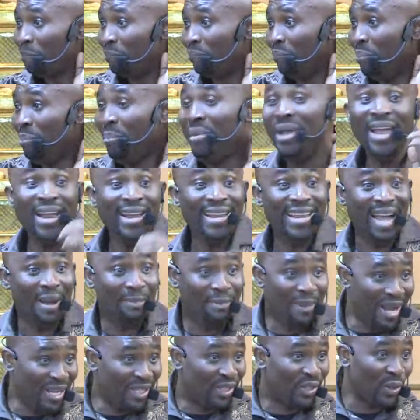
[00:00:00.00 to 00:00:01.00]
Me, their
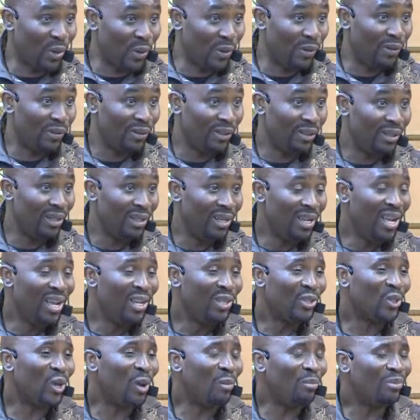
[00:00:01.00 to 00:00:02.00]
pastor.
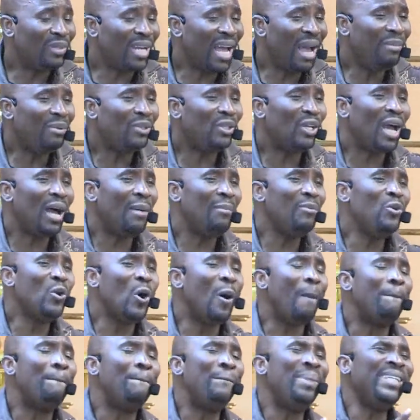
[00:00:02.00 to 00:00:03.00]
Sometimes your
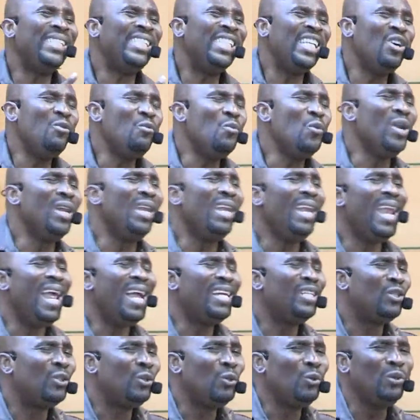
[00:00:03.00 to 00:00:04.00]
pity will
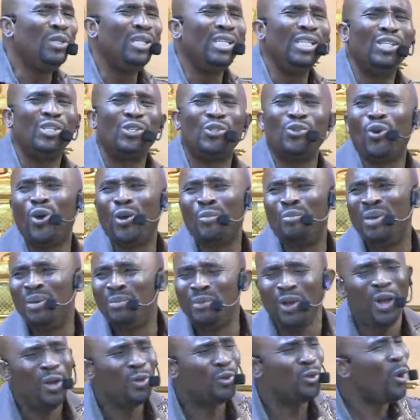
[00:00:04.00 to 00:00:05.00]
let you destroy people.
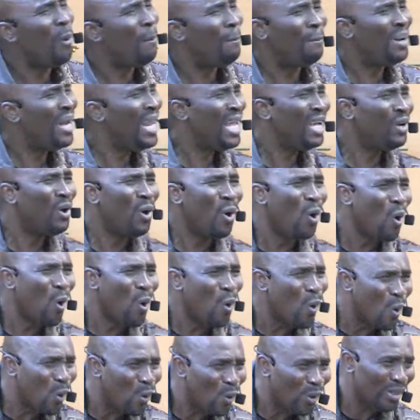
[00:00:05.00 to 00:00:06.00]
Don't play
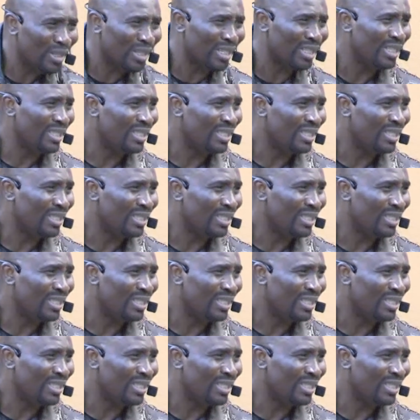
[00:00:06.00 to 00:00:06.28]
God.